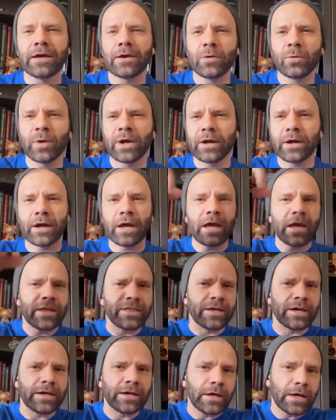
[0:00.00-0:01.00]
where
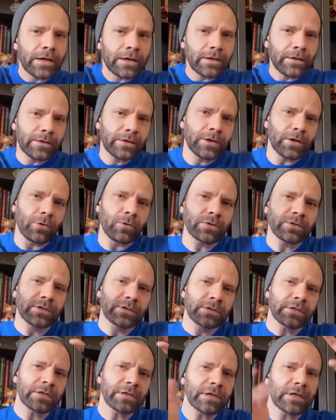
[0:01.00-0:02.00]
the
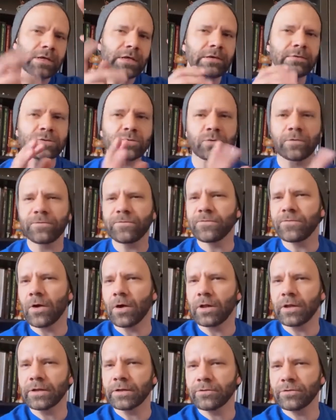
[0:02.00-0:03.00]
golden leaves were
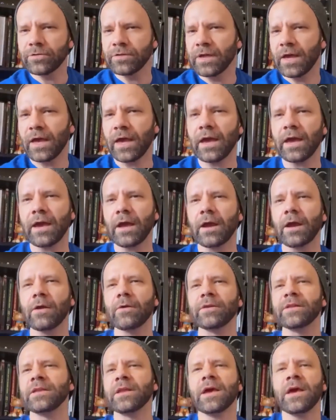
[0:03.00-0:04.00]
falling through the air,
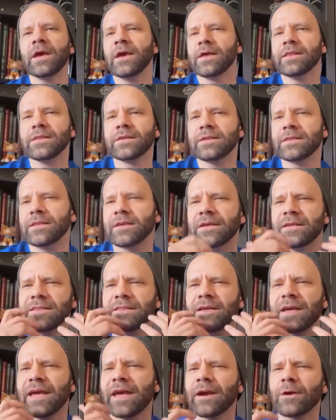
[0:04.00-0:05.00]
and
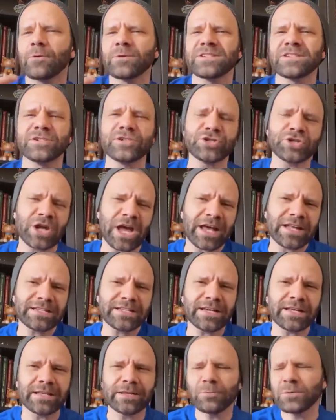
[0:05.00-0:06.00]
the air was
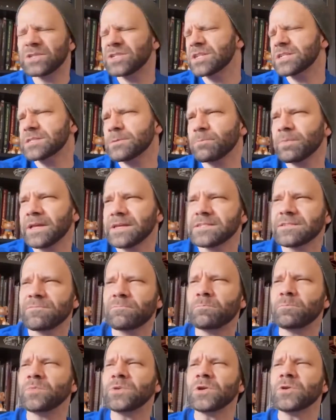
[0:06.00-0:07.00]
enchanting, and it was just a place
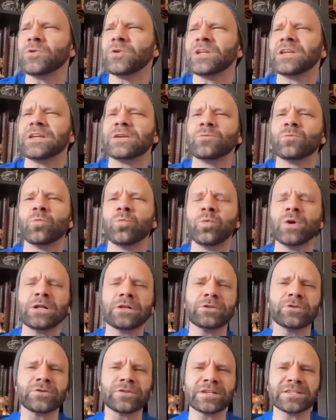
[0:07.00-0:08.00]
of beauty and
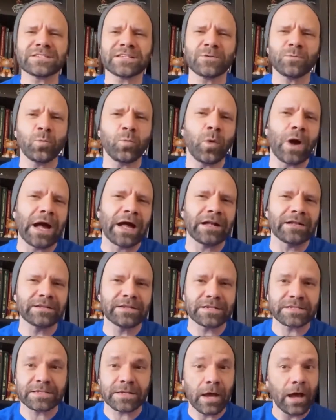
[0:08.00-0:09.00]
wilderness and
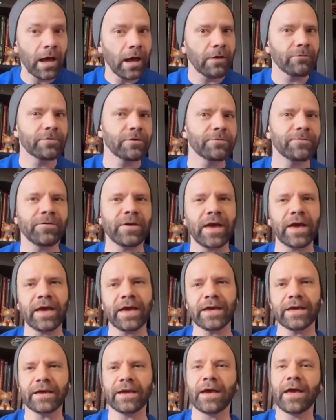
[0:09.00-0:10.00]
wildness of the
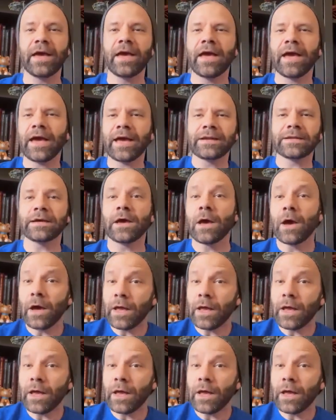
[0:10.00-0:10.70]
Fey. And